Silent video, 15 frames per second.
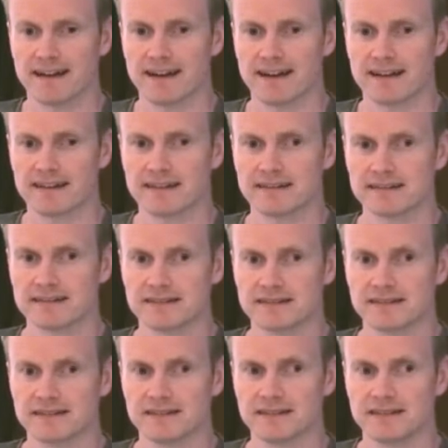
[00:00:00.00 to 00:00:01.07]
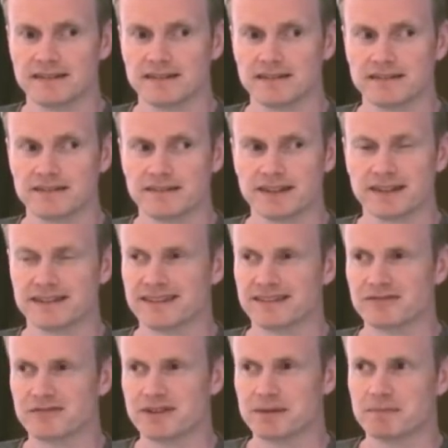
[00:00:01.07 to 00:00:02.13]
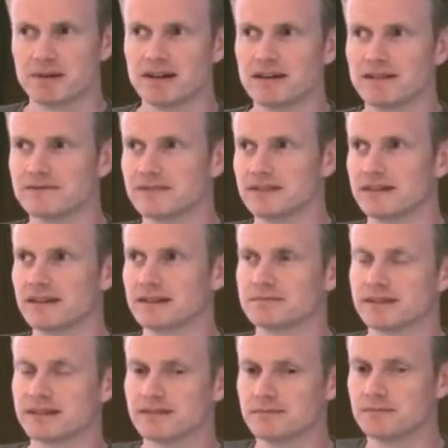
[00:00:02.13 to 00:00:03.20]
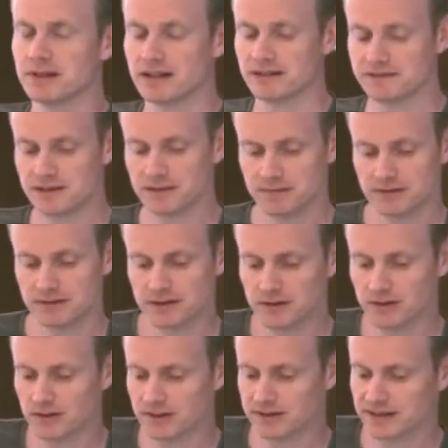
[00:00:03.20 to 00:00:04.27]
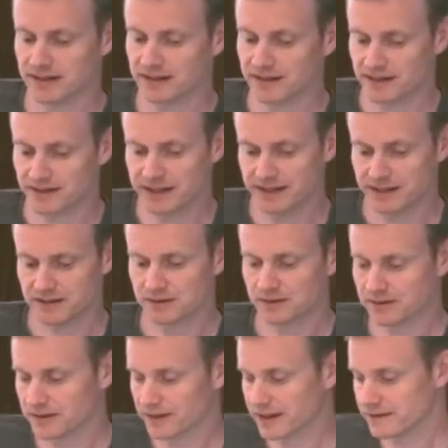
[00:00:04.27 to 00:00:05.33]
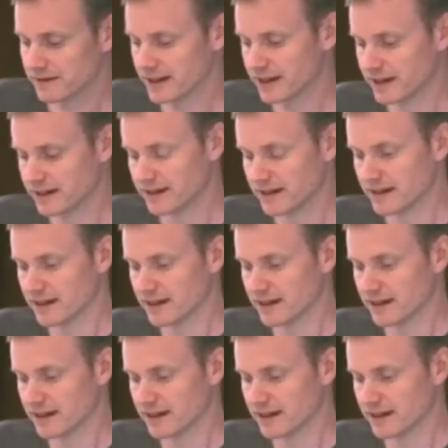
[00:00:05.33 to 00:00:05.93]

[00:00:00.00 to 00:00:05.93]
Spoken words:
they're not really part of the library. They're not part of Drupal core because they don't go in the core directory.